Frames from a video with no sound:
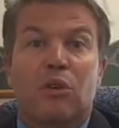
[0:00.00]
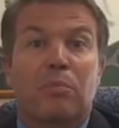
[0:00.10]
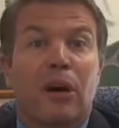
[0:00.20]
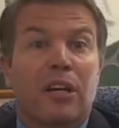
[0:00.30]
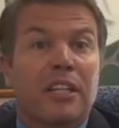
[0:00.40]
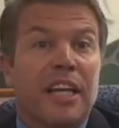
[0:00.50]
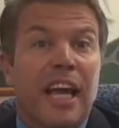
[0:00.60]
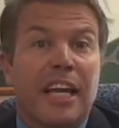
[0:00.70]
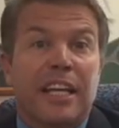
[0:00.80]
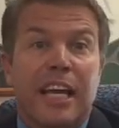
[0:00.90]
or park in the
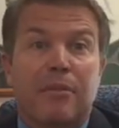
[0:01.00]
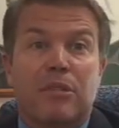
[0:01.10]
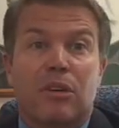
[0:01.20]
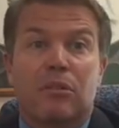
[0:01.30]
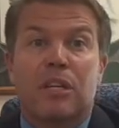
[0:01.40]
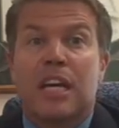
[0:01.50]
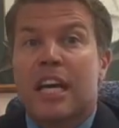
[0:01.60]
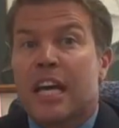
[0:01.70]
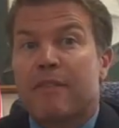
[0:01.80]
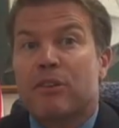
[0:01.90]
handicap zone
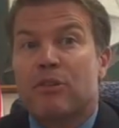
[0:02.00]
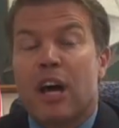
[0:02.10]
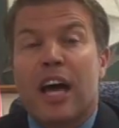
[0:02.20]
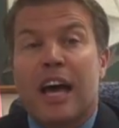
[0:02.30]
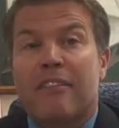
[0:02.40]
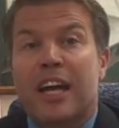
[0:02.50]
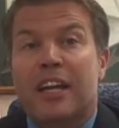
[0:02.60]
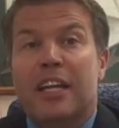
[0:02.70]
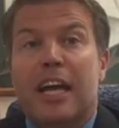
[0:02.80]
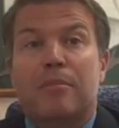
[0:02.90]
if you do not have a
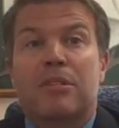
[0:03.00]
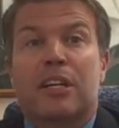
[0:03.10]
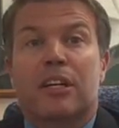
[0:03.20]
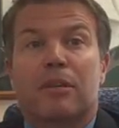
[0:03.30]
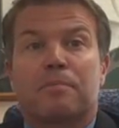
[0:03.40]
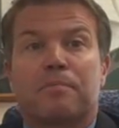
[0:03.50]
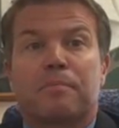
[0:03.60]
handicap sticker.